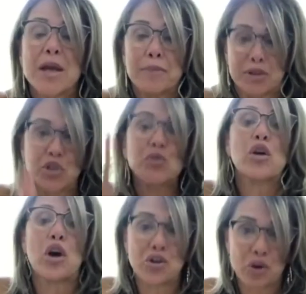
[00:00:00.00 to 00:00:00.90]
but you are
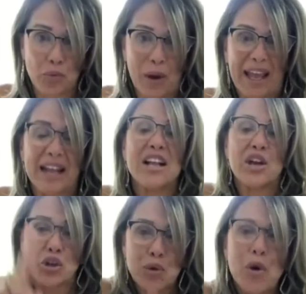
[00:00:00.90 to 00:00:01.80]
on your way.
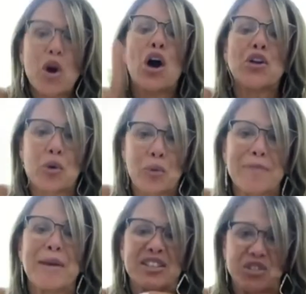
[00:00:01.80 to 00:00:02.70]
You are on your way
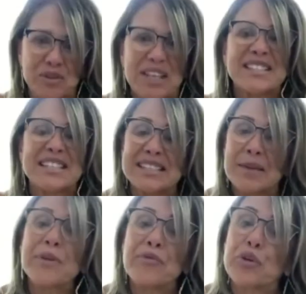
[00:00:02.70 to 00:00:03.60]
because you did see
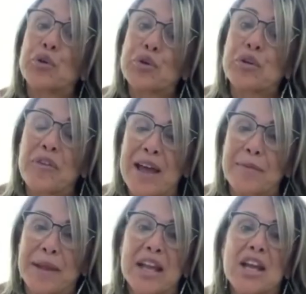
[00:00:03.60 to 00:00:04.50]
something for you and your
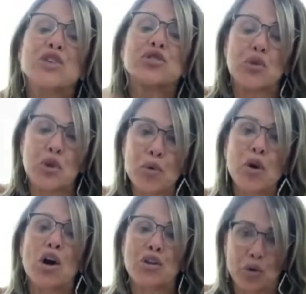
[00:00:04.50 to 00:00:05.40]
family. So you
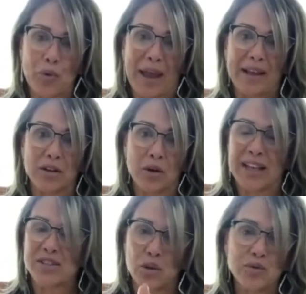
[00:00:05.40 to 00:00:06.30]
are on your way. Okay.
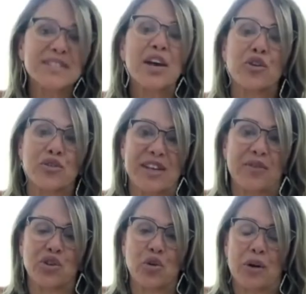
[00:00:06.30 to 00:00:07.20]
So don't sell yourself
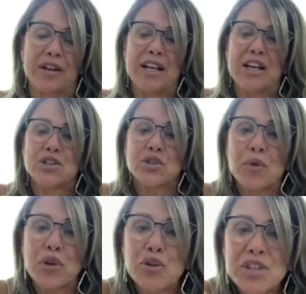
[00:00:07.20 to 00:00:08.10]
short. So
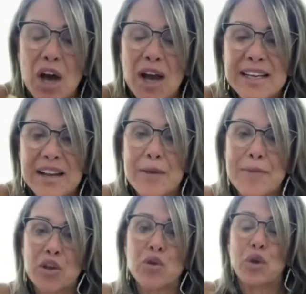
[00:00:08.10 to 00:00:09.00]
when you're talking to them
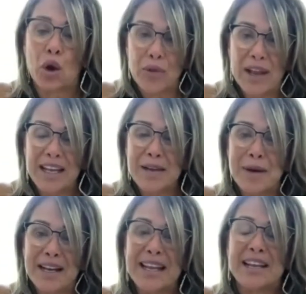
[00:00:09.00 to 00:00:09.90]
and you know they need
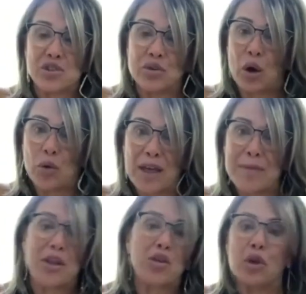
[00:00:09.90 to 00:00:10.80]
money because you know them
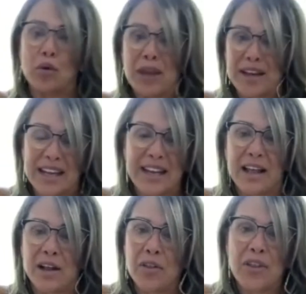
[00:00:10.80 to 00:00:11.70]
and you know they need
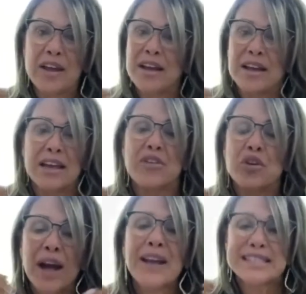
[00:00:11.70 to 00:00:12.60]
help, you
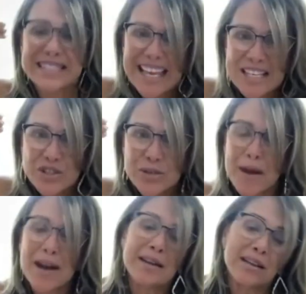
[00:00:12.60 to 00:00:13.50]
got to say in your
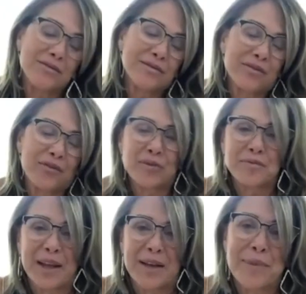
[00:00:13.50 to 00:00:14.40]
mind, if you're
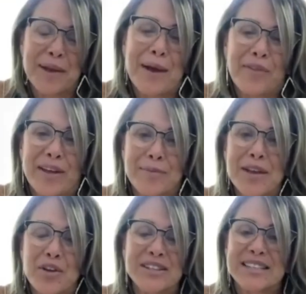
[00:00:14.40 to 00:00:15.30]
like a big mouth like me,
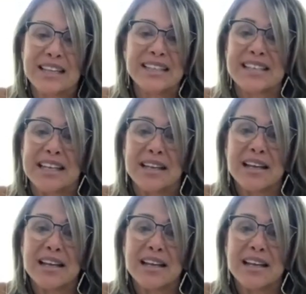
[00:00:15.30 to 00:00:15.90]
you can say, listen,